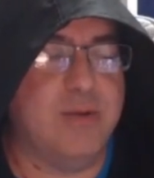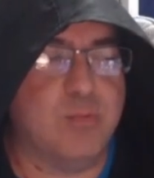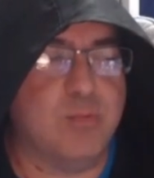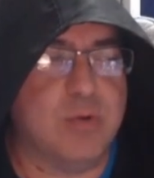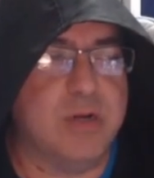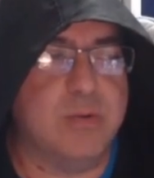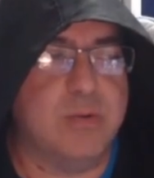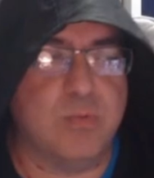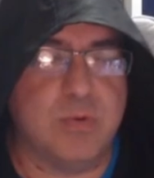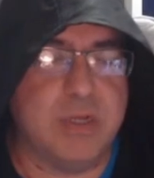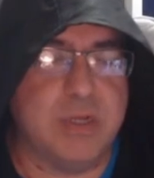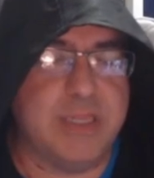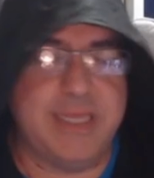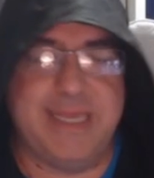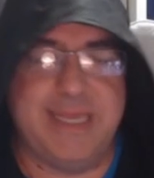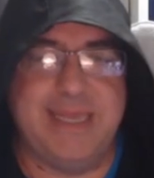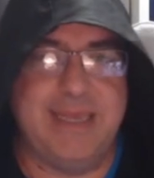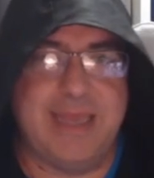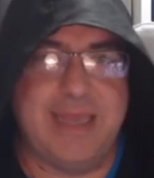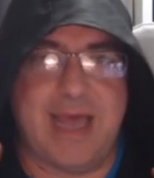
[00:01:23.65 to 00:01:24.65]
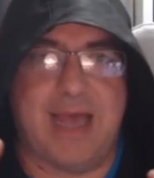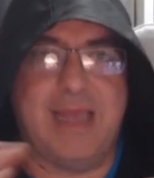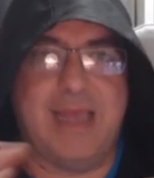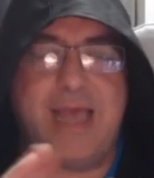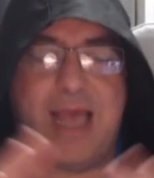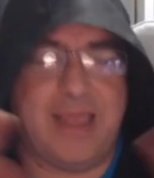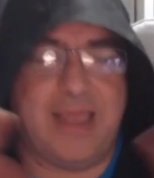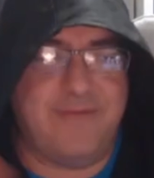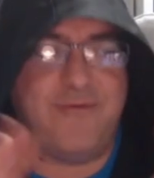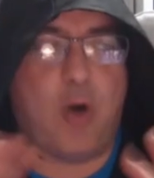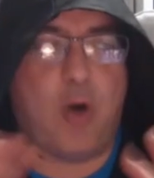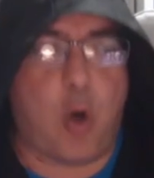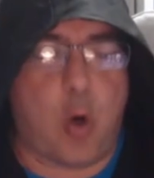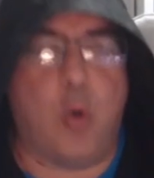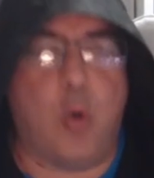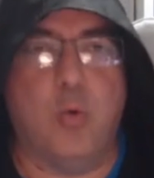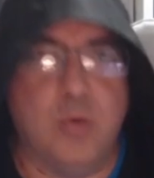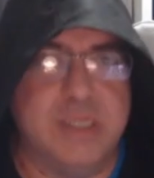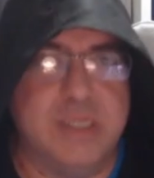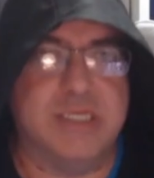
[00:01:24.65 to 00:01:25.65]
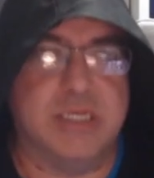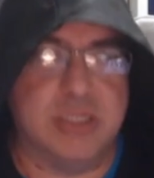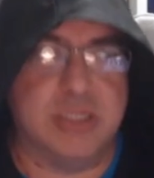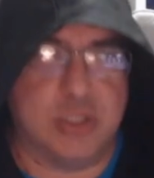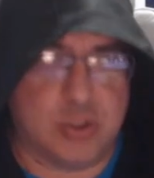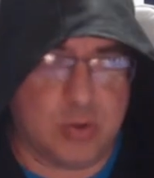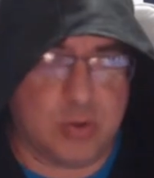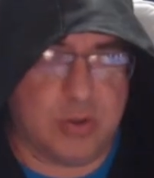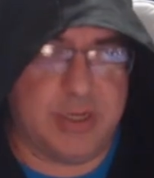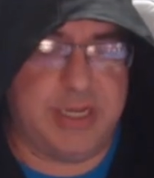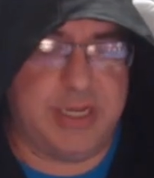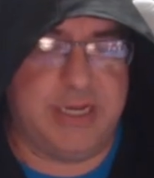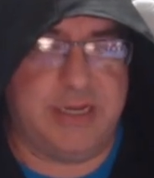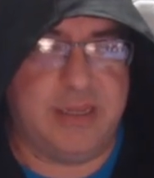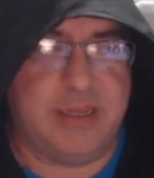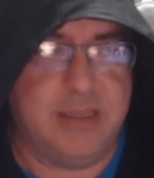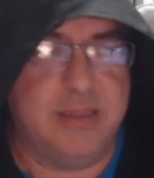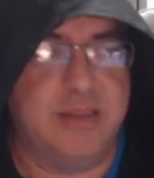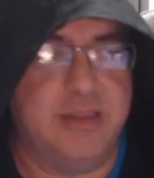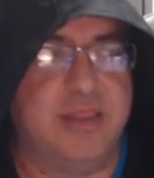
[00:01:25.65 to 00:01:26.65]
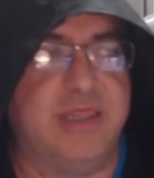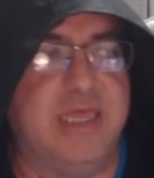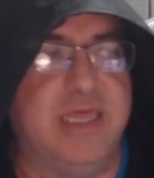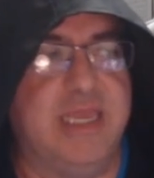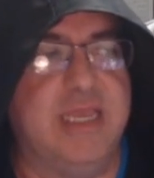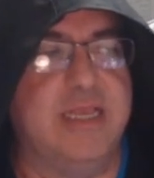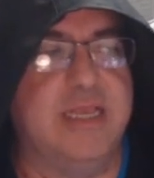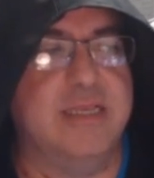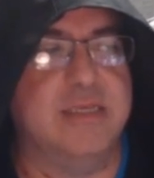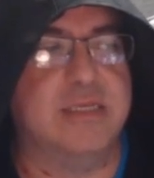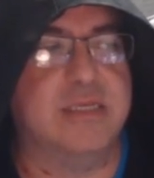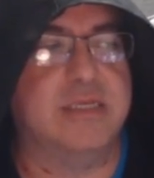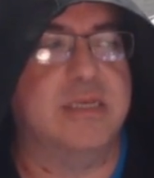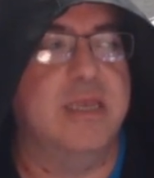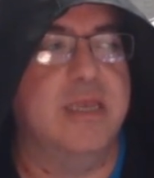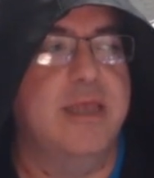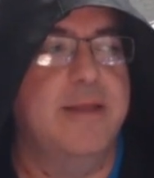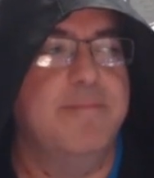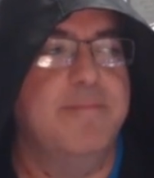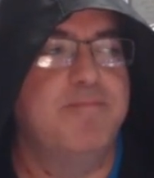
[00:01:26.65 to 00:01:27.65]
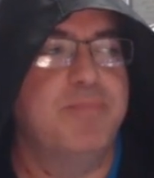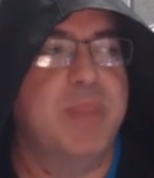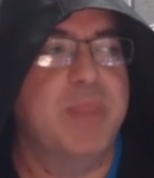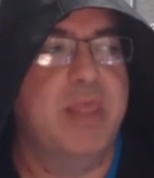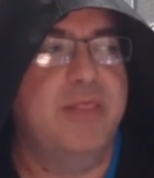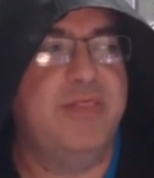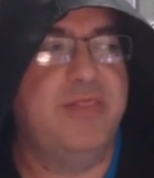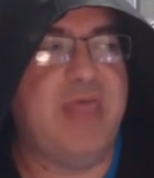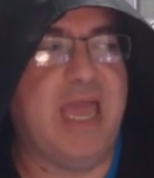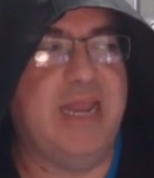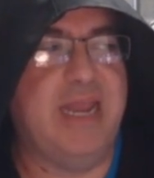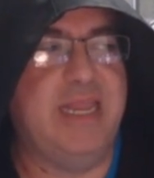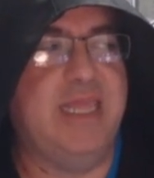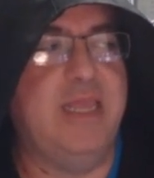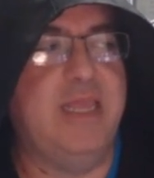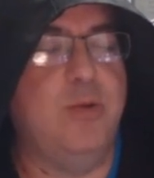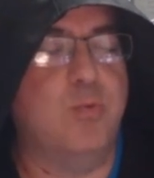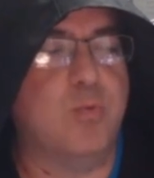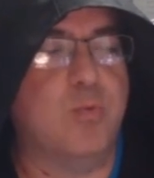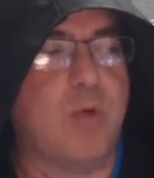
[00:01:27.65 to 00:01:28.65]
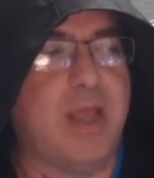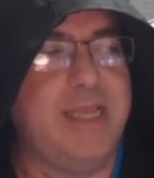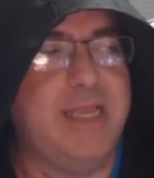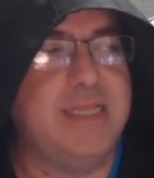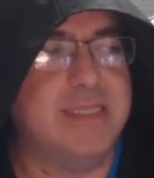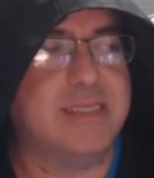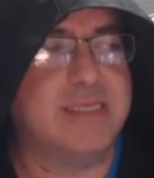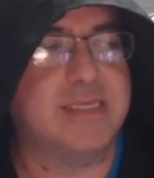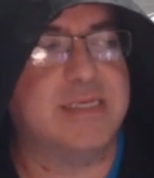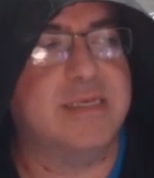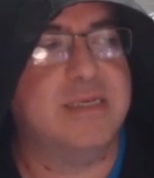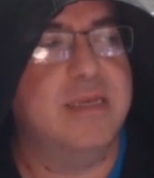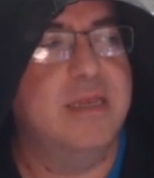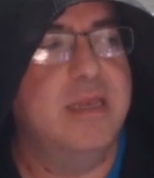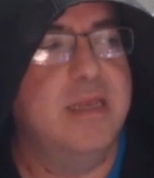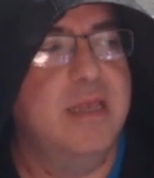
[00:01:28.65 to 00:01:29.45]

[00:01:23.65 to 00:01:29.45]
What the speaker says: Really, I have always enjoyed things that he writes.